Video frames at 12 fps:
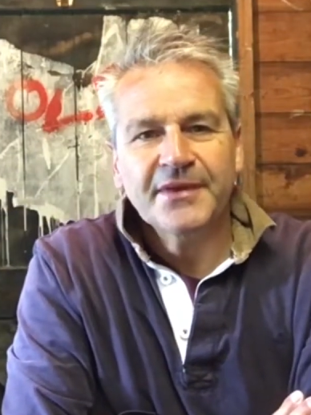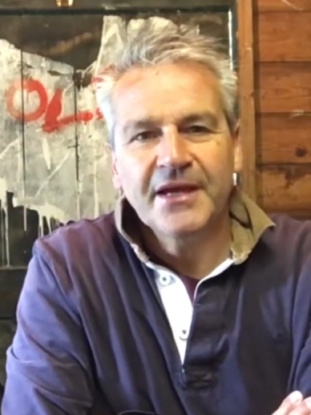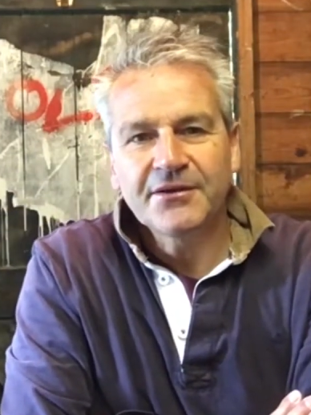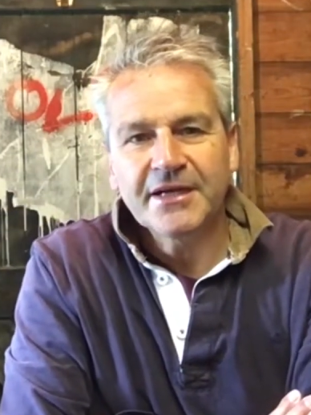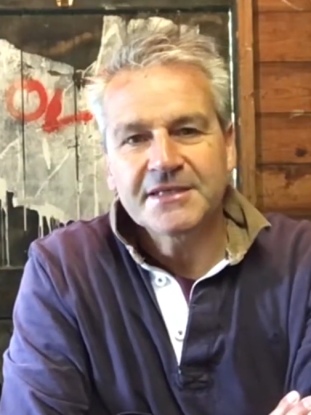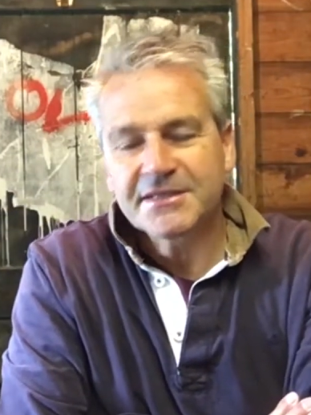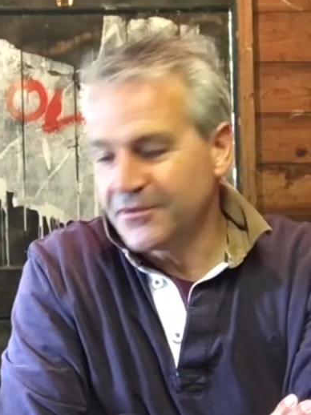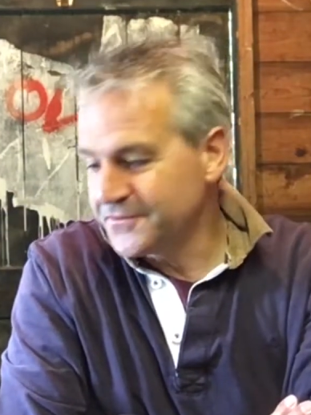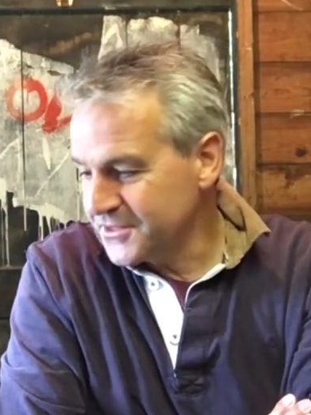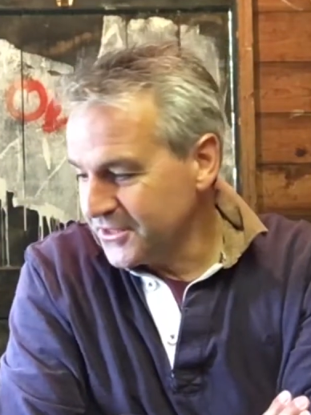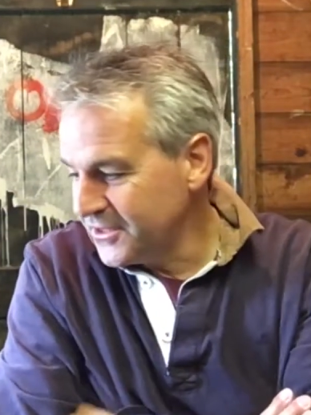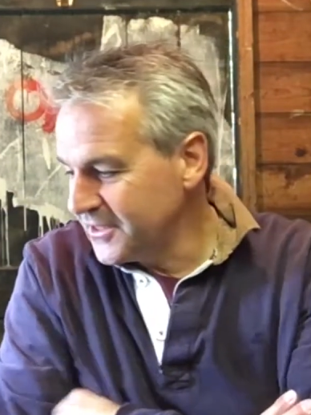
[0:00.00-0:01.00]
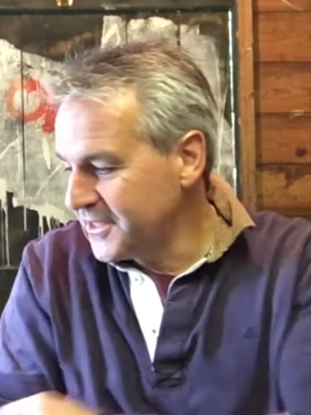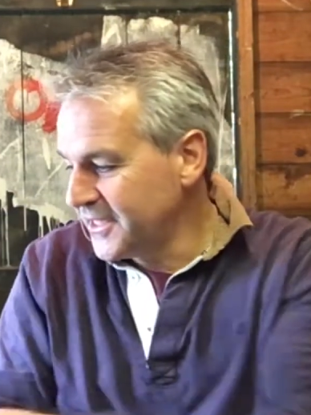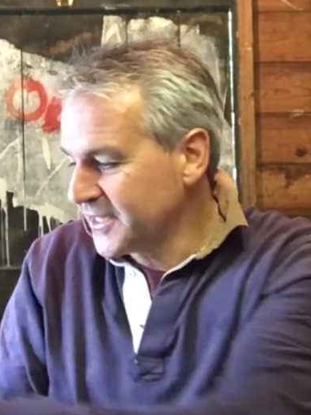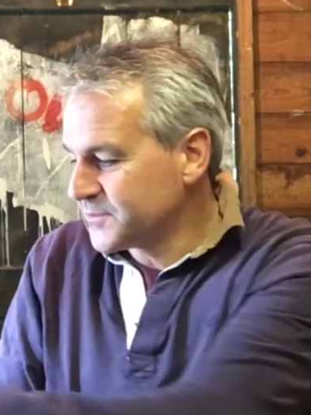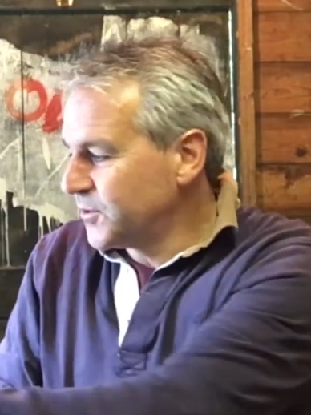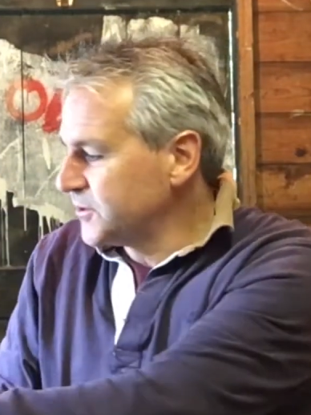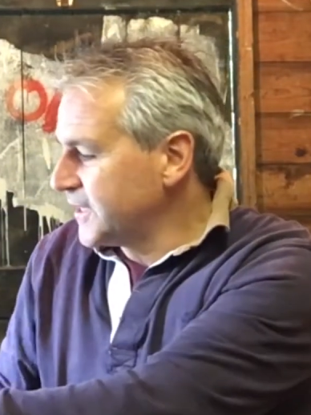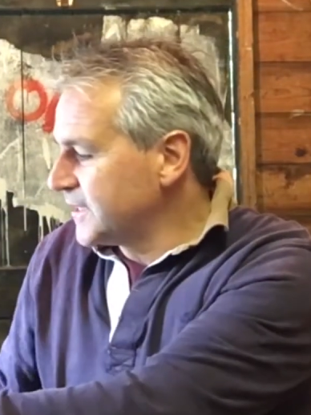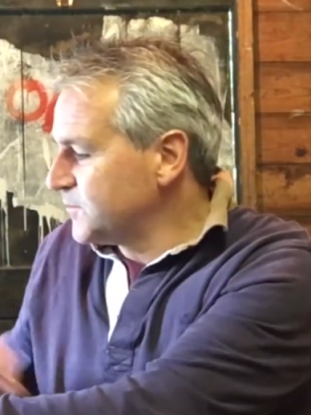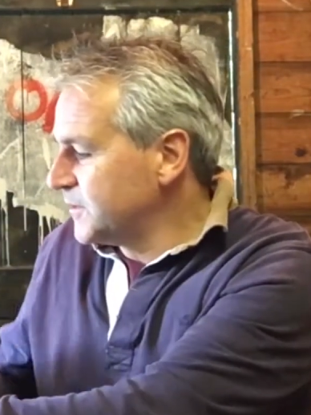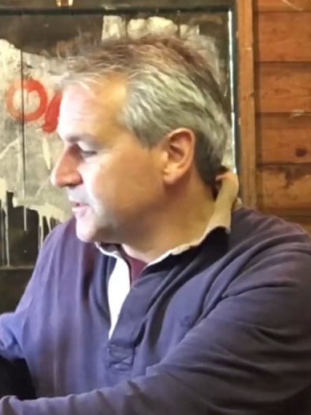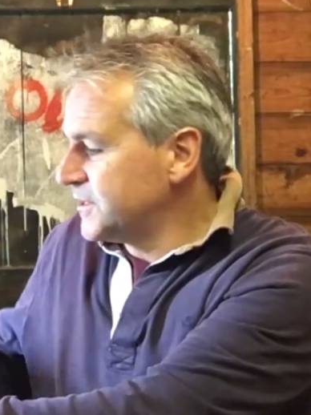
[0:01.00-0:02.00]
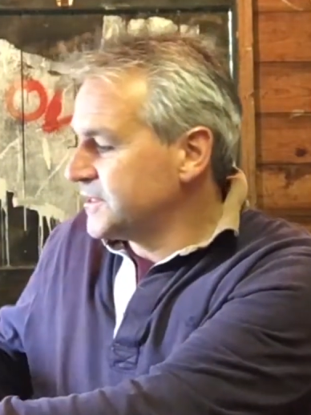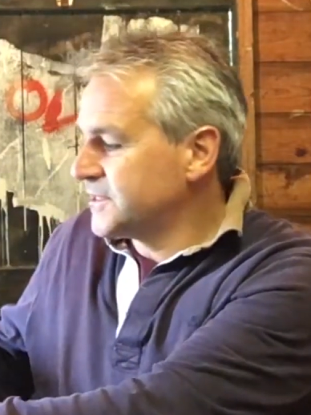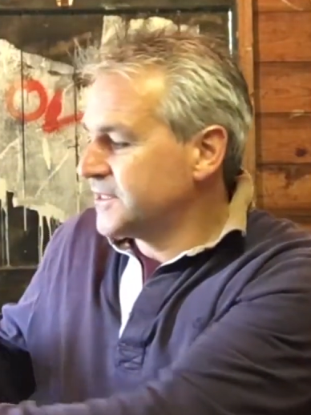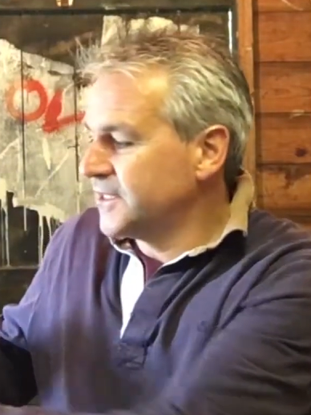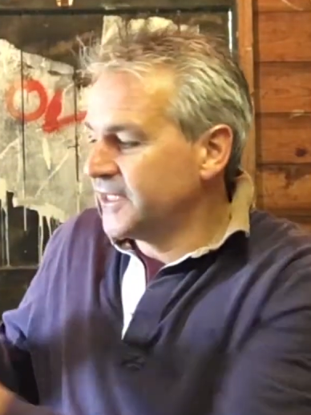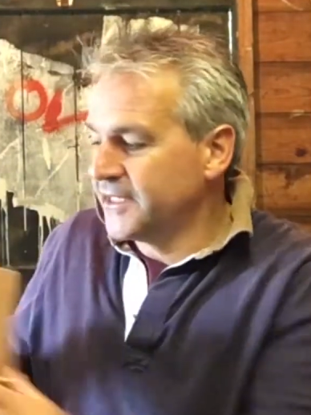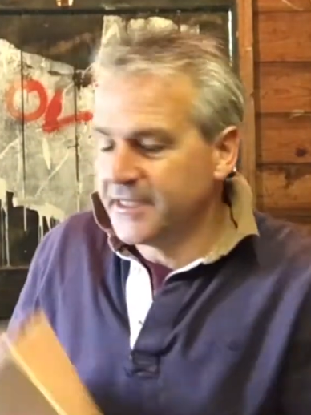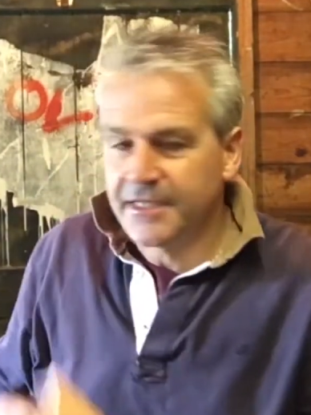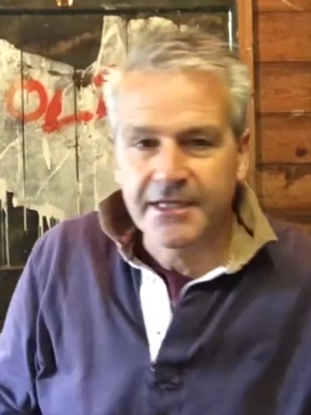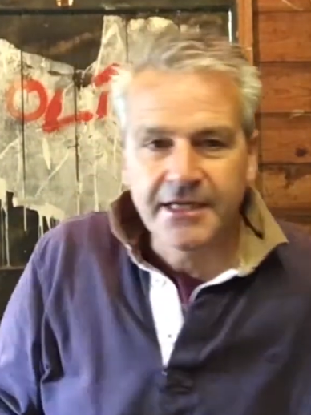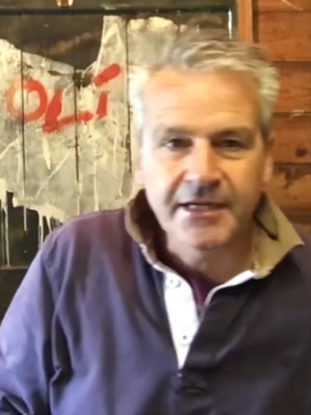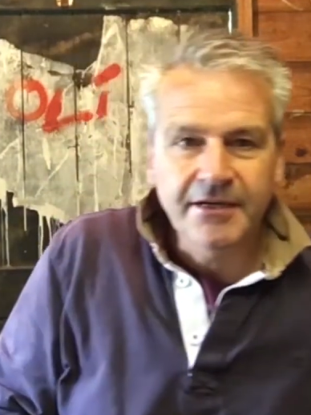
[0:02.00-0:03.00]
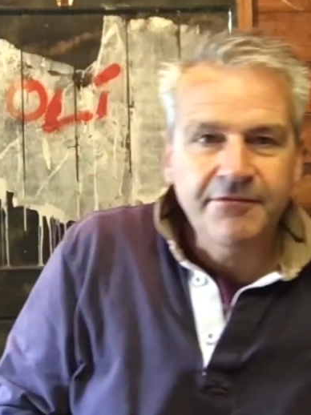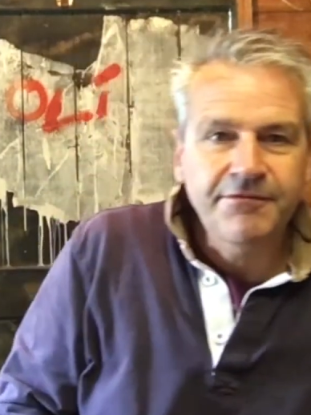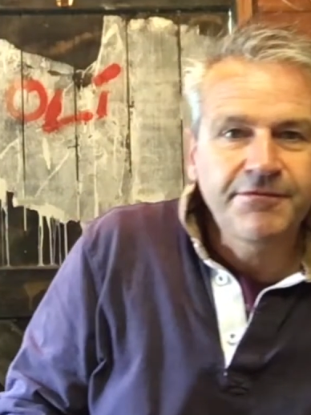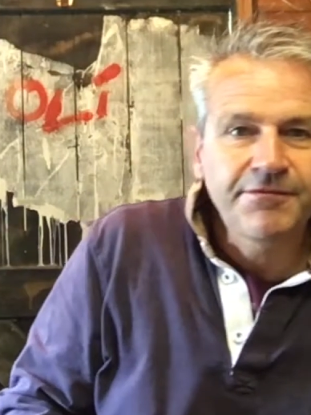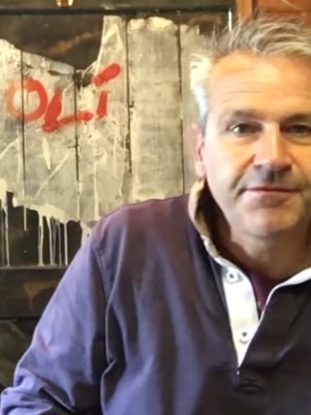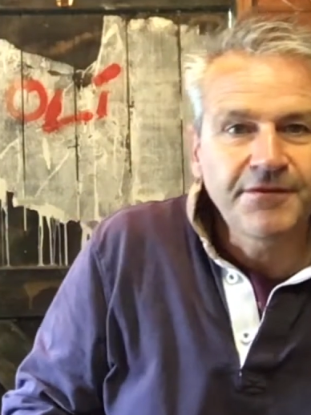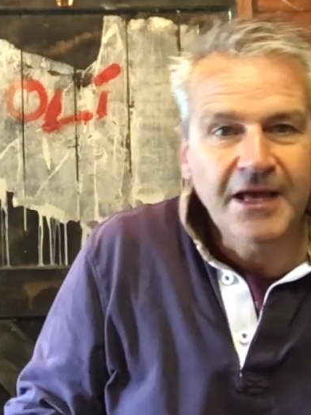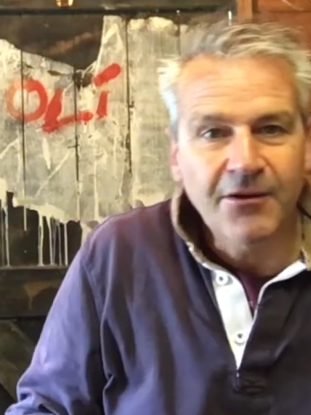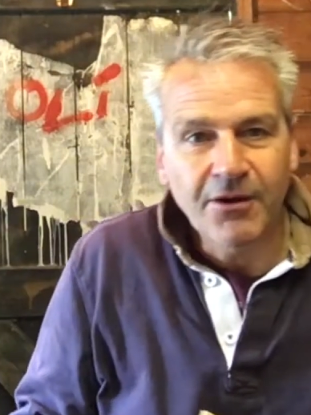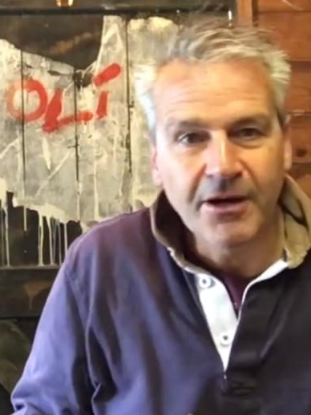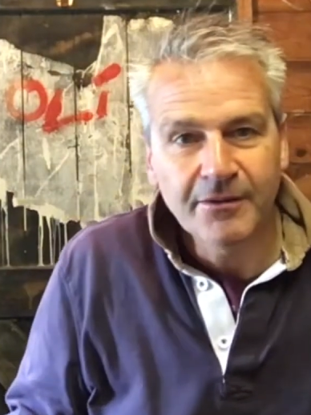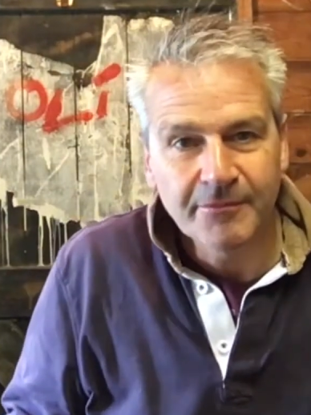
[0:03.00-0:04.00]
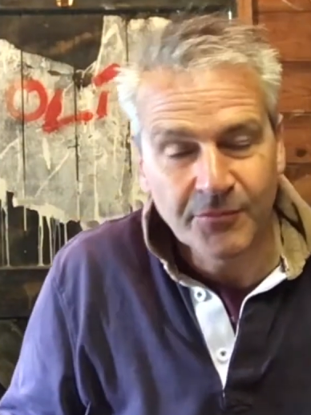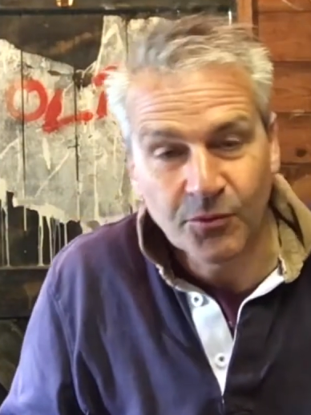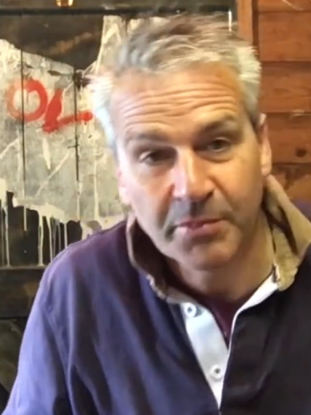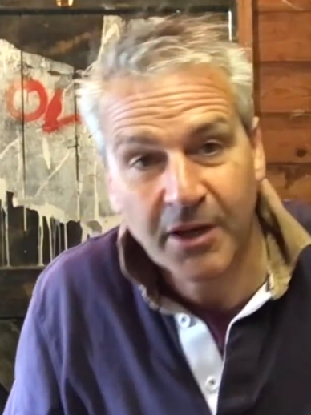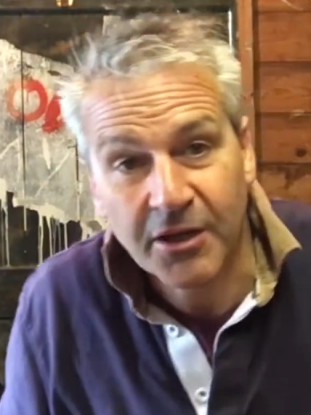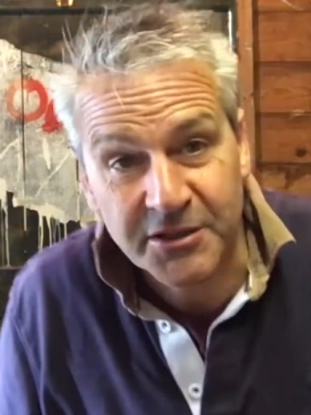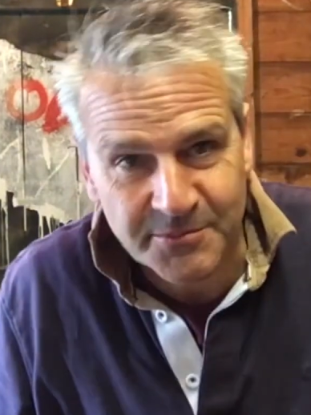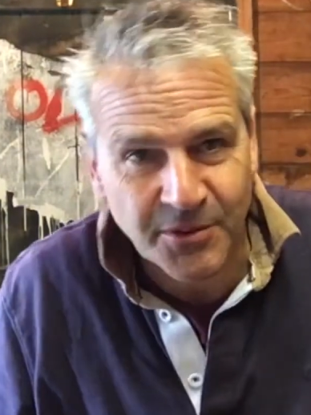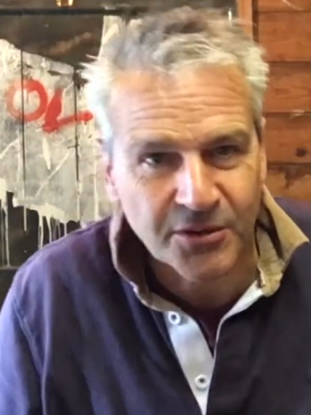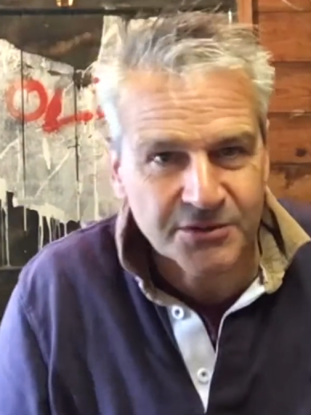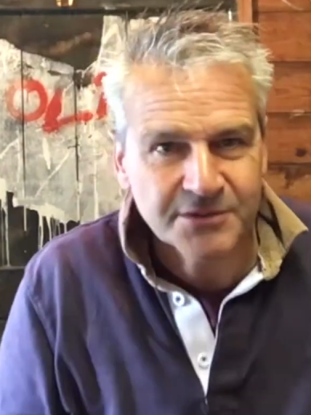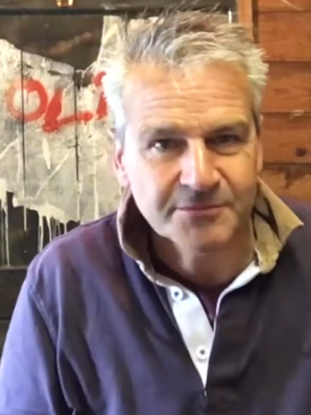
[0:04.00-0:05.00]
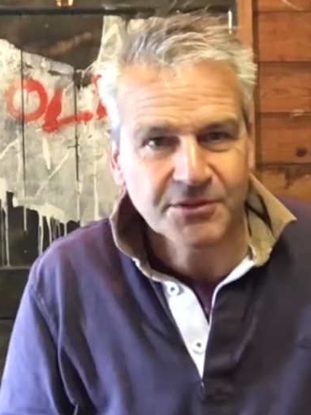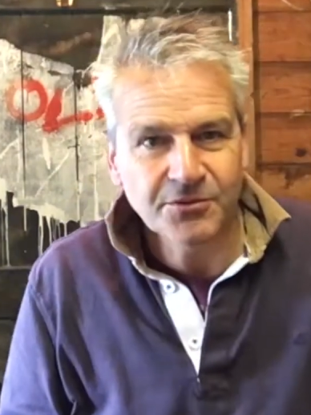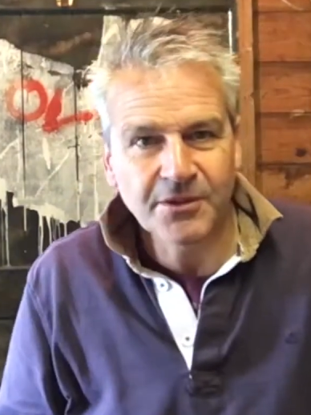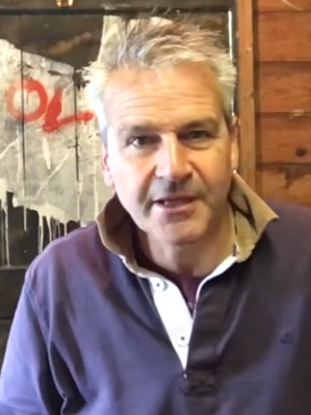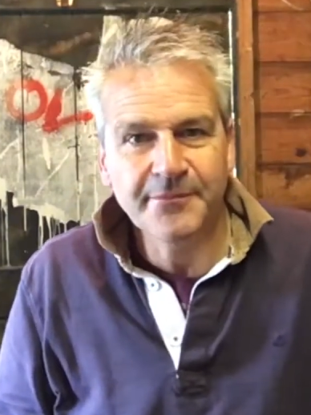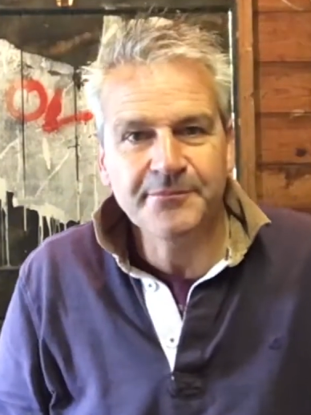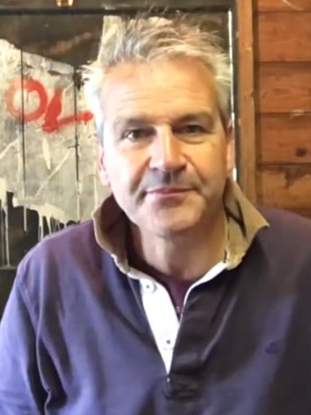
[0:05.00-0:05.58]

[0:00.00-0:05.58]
Okay, so I've started the next project, which is the flower or plant pot, I'm calling it.